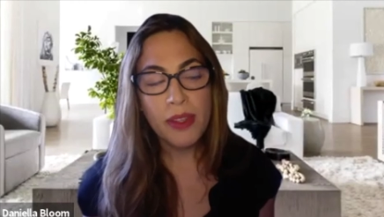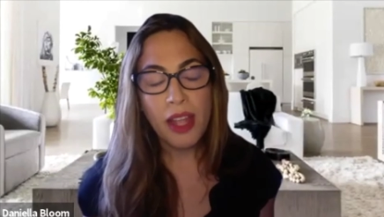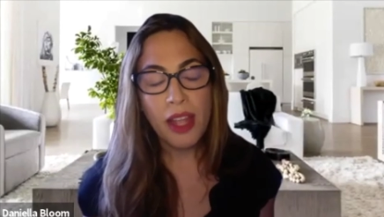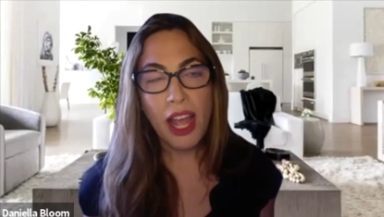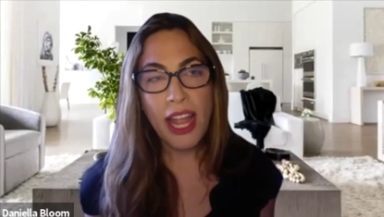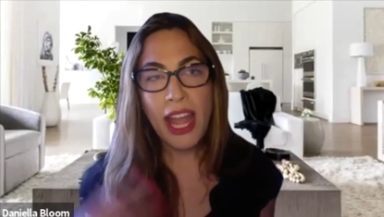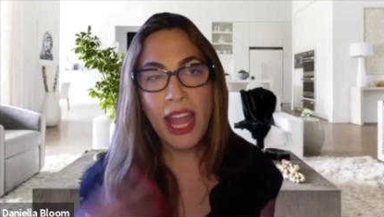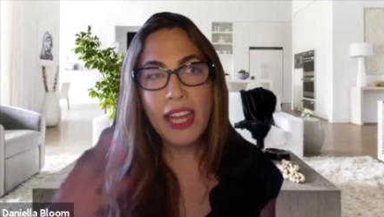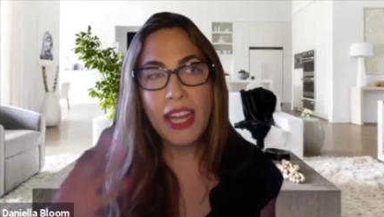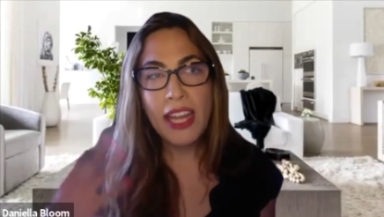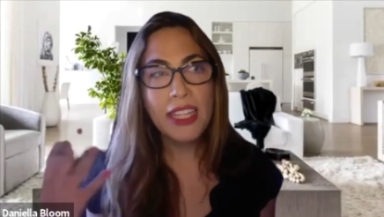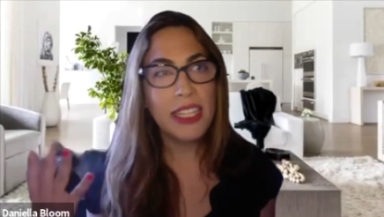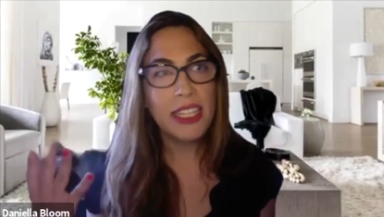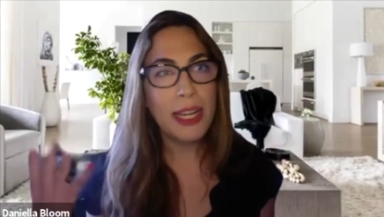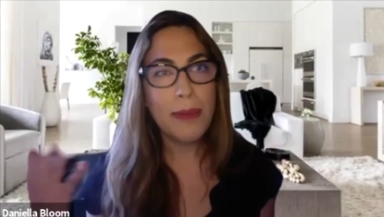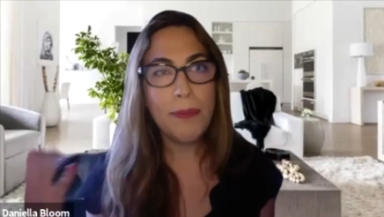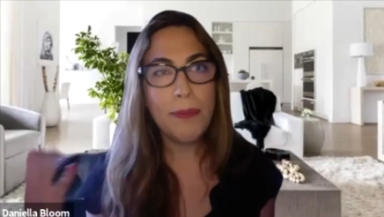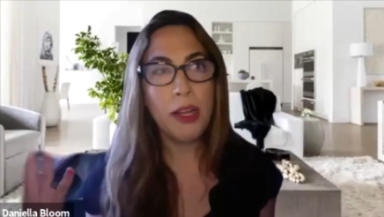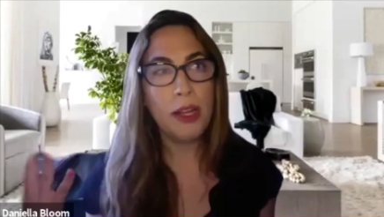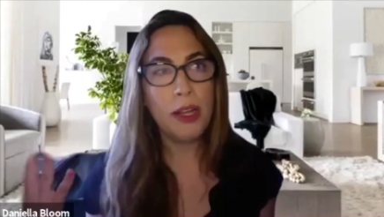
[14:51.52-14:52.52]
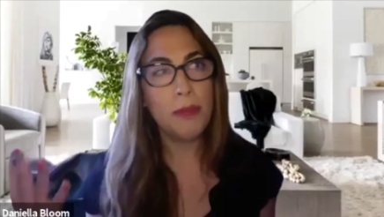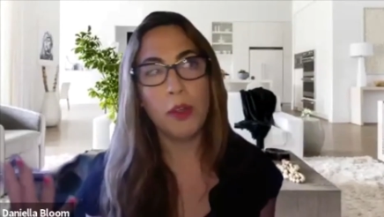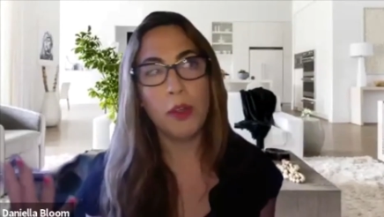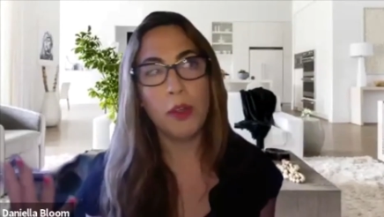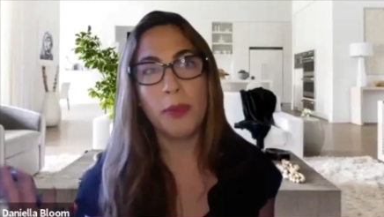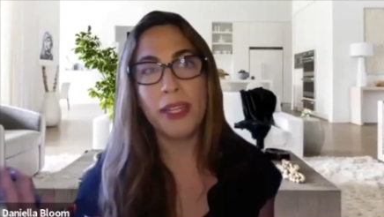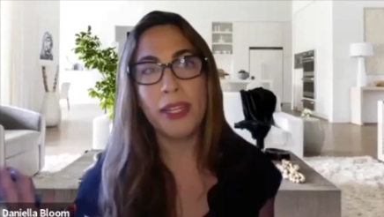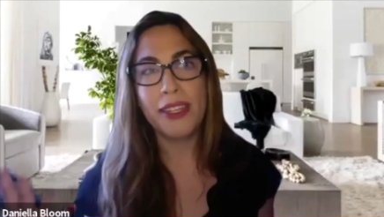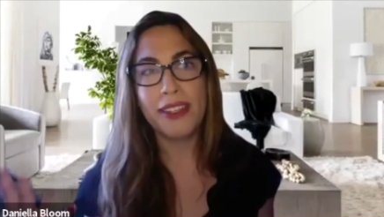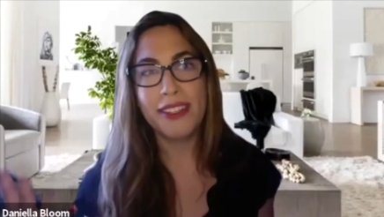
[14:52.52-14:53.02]
i had a light bulb
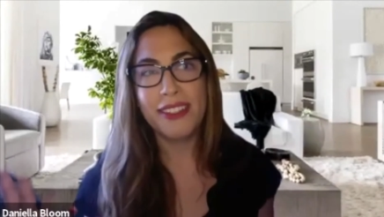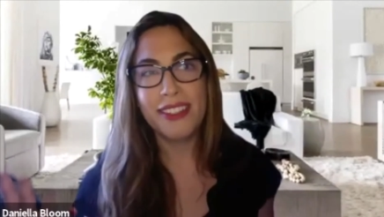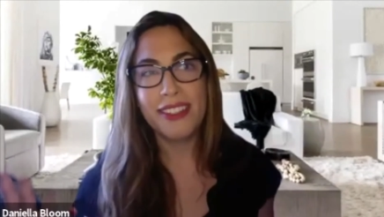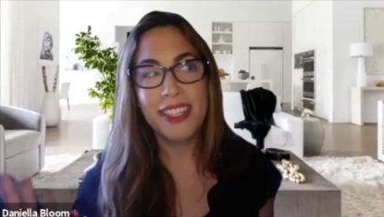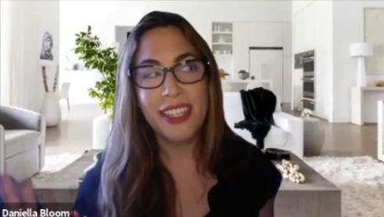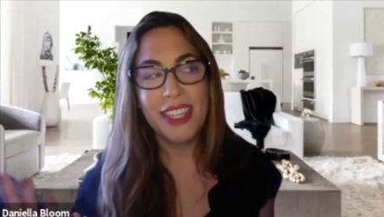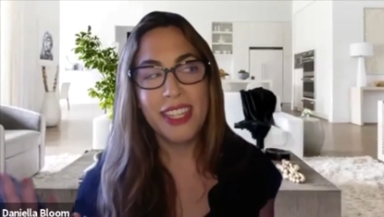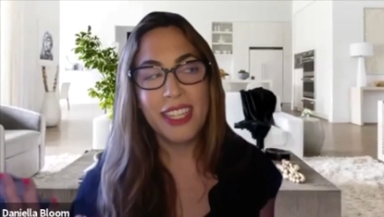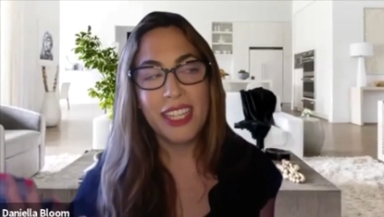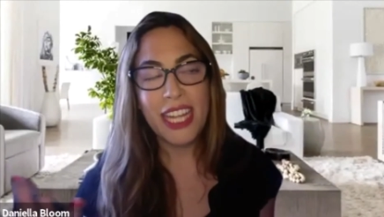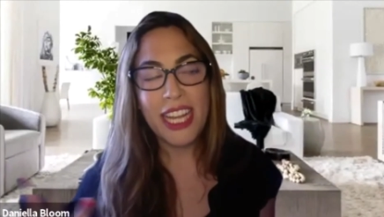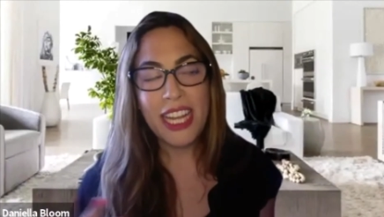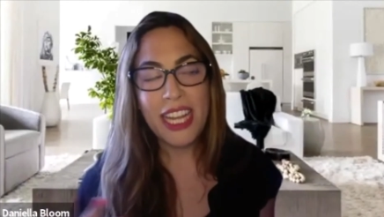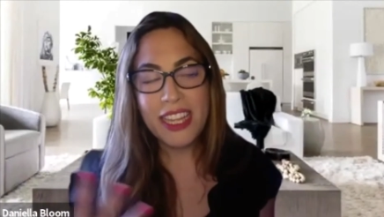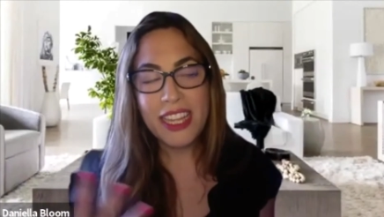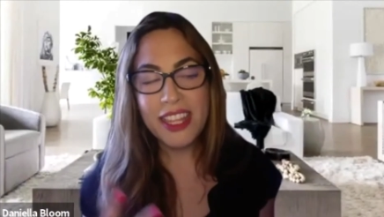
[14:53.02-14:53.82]
moment like